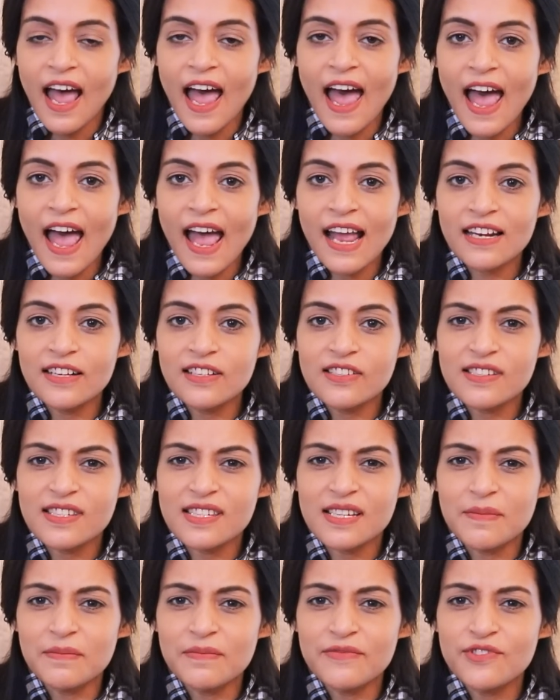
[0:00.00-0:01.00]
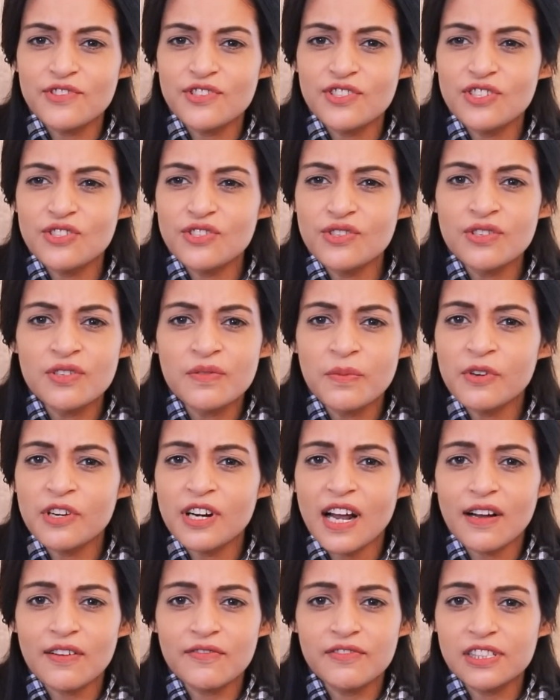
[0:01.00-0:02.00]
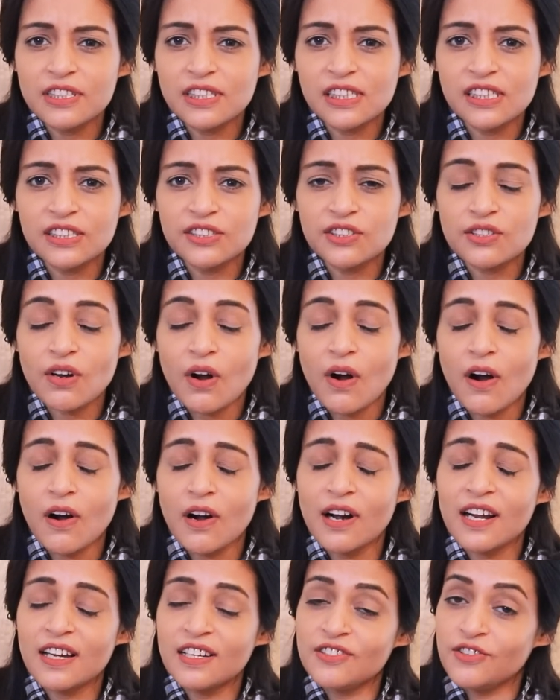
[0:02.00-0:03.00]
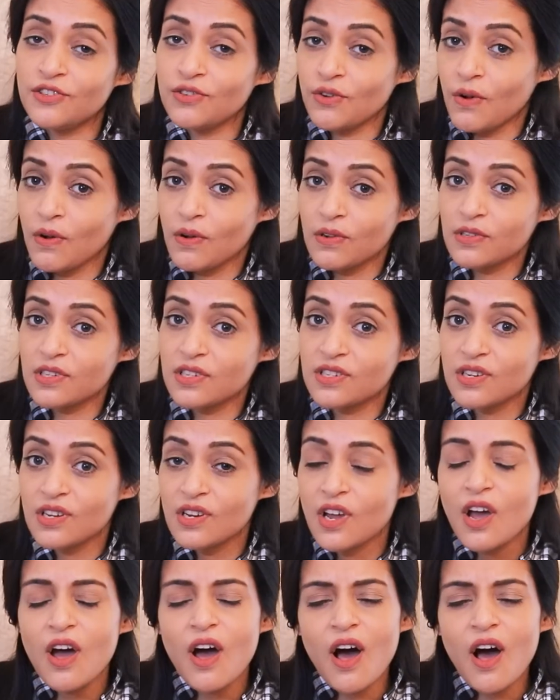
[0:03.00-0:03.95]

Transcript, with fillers: and some churmura with it, or a toast,